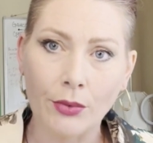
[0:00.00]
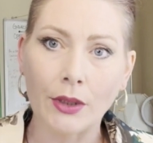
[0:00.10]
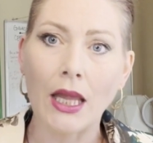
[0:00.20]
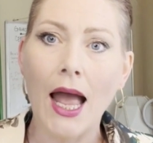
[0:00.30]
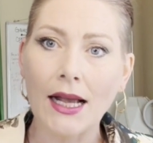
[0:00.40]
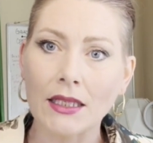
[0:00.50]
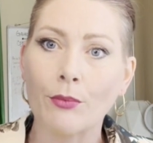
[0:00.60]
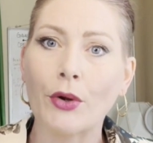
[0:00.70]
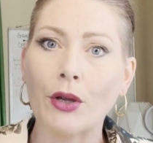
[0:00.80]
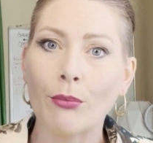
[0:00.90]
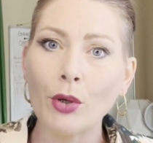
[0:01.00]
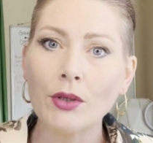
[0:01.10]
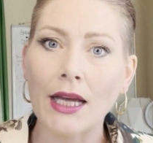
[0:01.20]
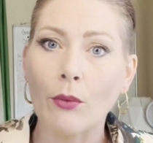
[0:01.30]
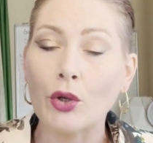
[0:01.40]
relax and bring your mood
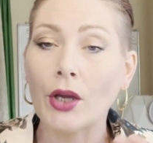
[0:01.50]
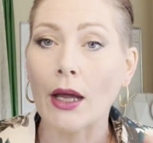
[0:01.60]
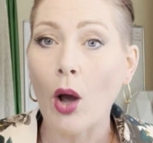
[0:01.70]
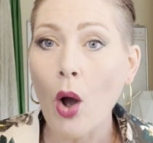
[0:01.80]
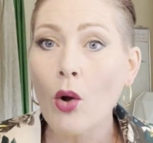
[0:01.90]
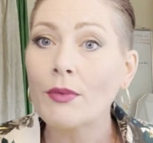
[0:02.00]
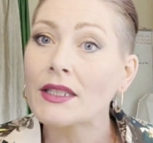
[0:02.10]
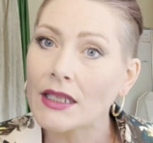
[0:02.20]
down when you get home is